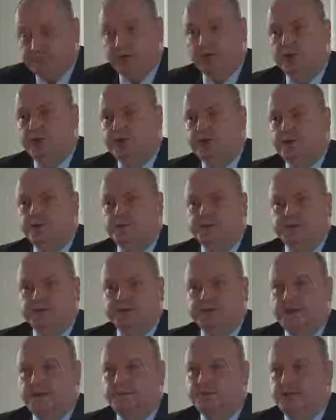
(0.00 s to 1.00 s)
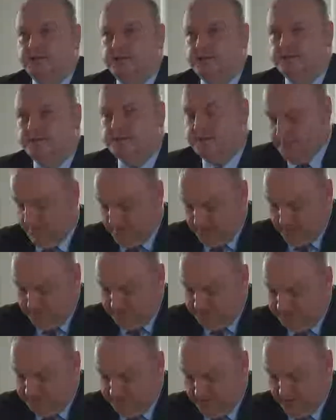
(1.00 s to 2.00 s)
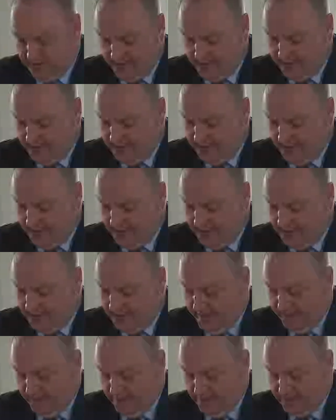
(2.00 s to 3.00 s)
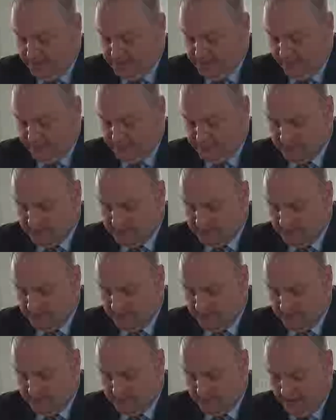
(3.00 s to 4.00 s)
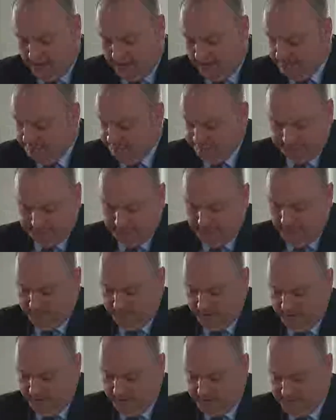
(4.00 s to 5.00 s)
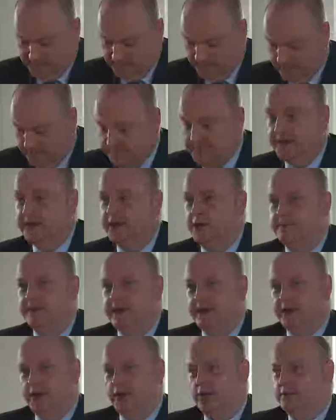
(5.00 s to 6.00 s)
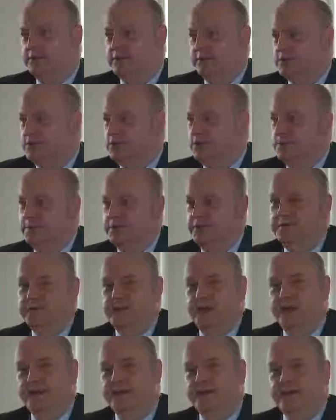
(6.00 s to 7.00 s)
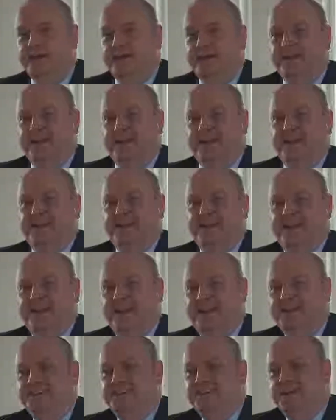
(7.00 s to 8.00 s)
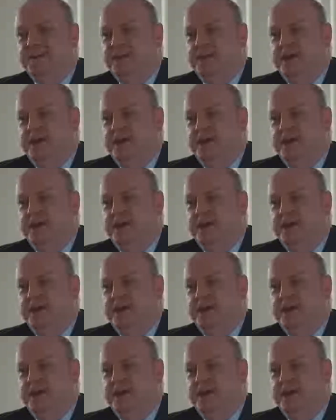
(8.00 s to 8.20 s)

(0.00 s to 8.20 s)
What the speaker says: period, and it was a subject of a number of chapters within my PhD, if I go back over the trauma of that. And